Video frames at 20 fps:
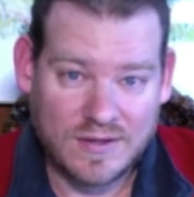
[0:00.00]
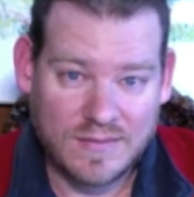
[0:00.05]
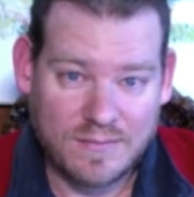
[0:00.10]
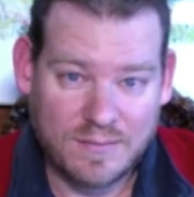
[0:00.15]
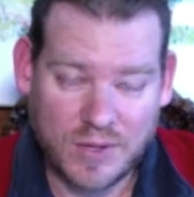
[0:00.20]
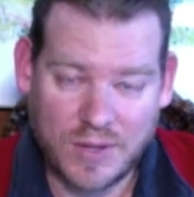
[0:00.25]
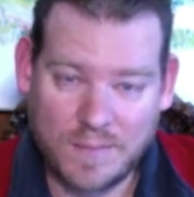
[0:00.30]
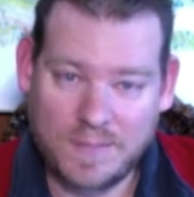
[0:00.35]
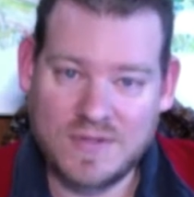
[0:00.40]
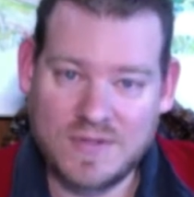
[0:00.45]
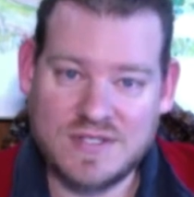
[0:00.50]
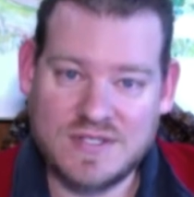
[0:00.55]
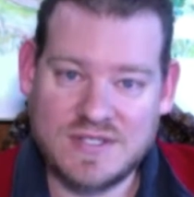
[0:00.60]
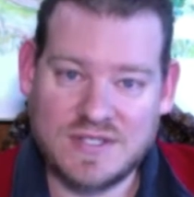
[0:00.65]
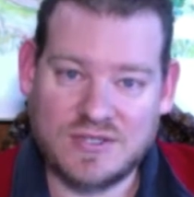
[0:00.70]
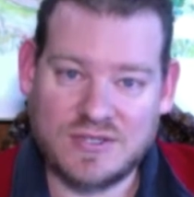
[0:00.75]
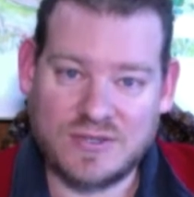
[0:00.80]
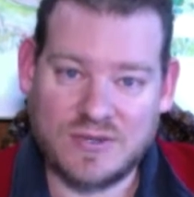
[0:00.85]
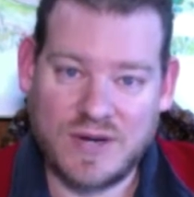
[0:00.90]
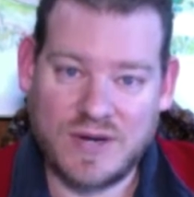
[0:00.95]
purpose to
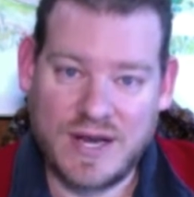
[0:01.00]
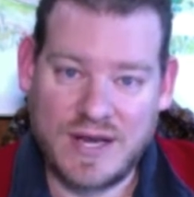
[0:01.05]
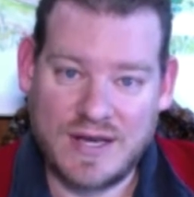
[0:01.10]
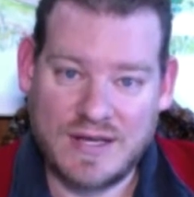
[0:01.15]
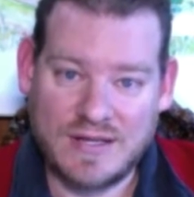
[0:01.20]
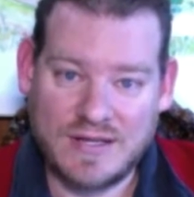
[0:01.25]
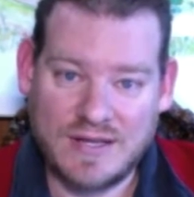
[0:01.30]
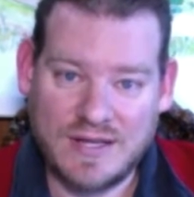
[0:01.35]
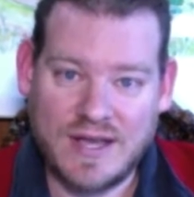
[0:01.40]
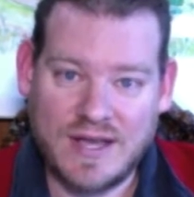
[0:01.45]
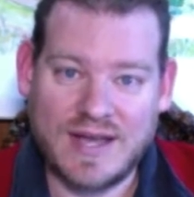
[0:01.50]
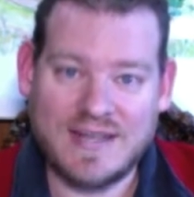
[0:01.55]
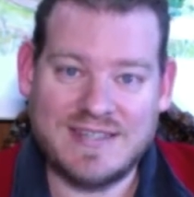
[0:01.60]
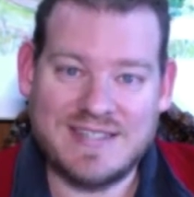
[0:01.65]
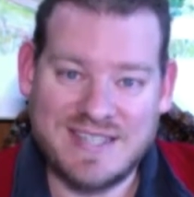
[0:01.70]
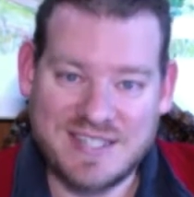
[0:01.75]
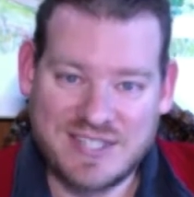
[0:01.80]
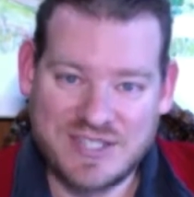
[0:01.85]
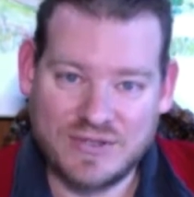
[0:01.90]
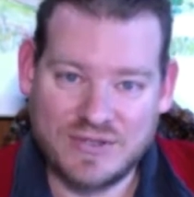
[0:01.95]
create
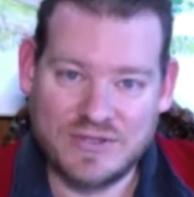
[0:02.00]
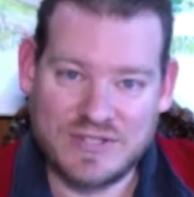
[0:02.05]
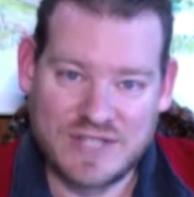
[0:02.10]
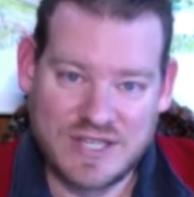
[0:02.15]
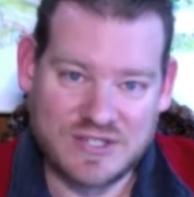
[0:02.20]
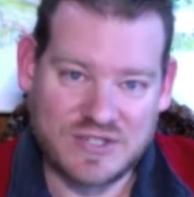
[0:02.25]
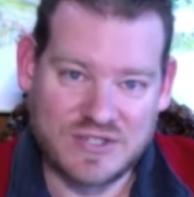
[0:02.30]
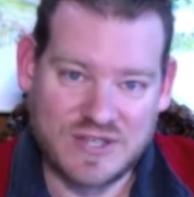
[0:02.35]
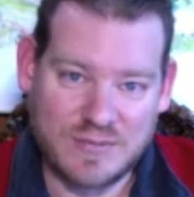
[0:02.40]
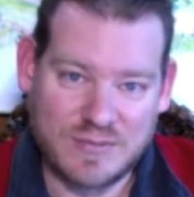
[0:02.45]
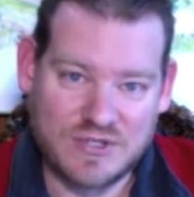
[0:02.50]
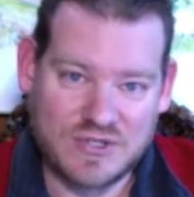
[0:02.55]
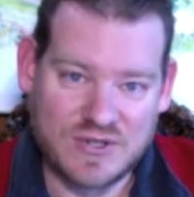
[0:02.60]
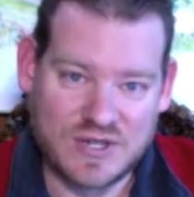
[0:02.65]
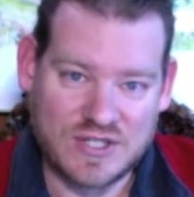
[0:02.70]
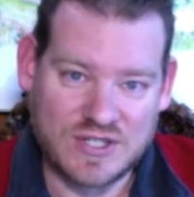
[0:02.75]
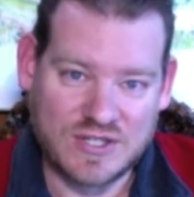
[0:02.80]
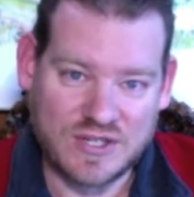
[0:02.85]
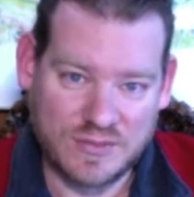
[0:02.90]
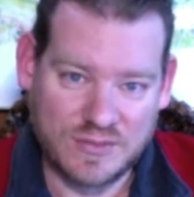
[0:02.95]
additional teacher
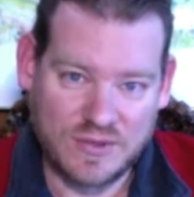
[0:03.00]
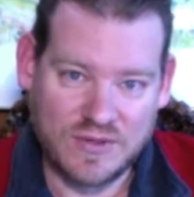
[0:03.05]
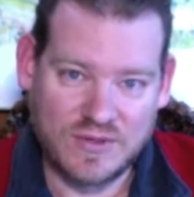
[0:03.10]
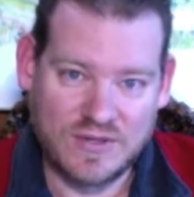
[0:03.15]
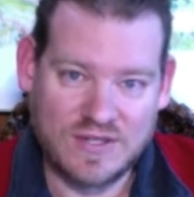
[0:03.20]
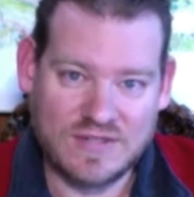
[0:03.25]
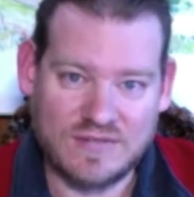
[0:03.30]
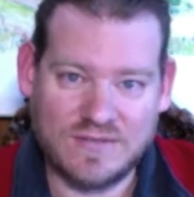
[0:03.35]
demonstration communities,